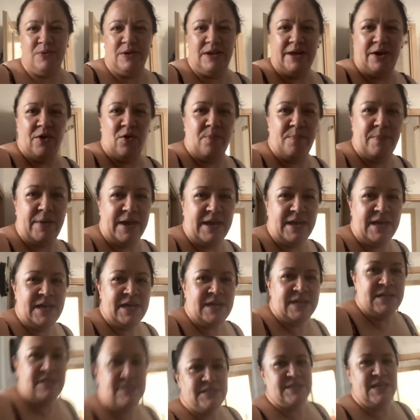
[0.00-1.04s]
a little bit.
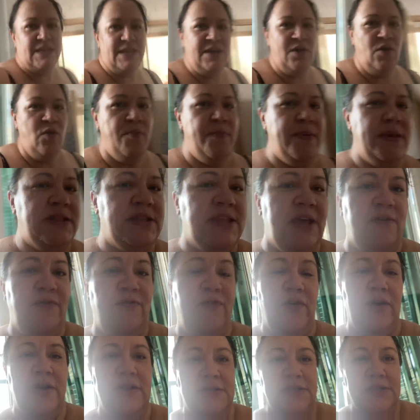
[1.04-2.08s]
It's a little bit
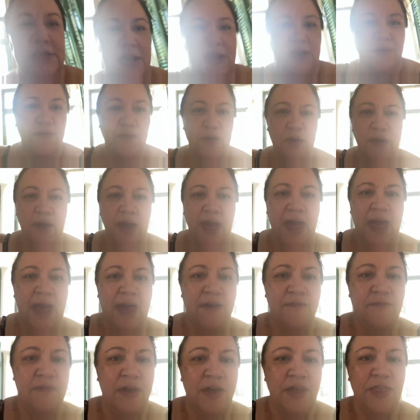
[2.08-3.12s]
different. If you
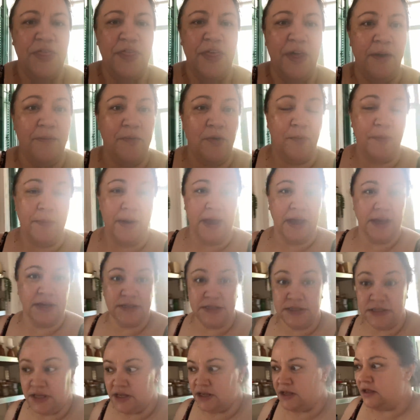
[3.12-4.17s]
have a
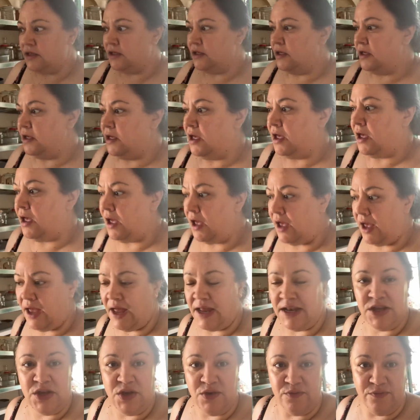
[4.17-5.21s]
Thermomix
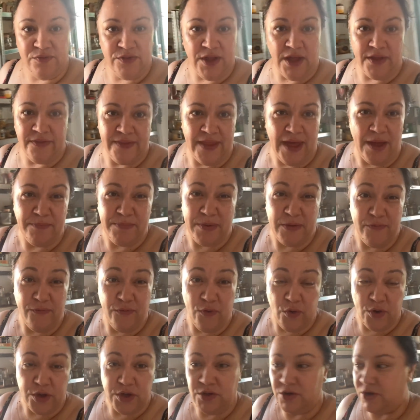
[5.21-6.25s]
and you've done that
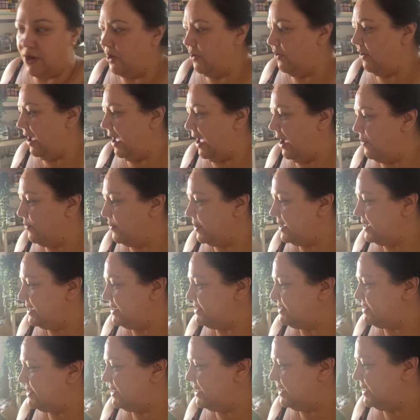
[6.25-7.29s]
before, you know how
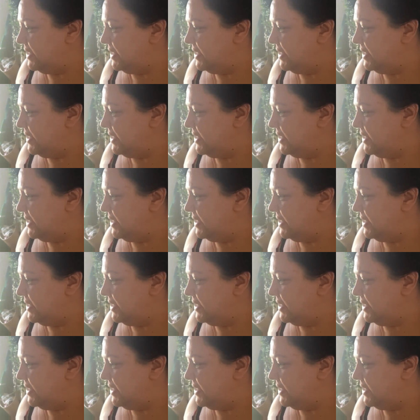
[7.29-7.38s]
easy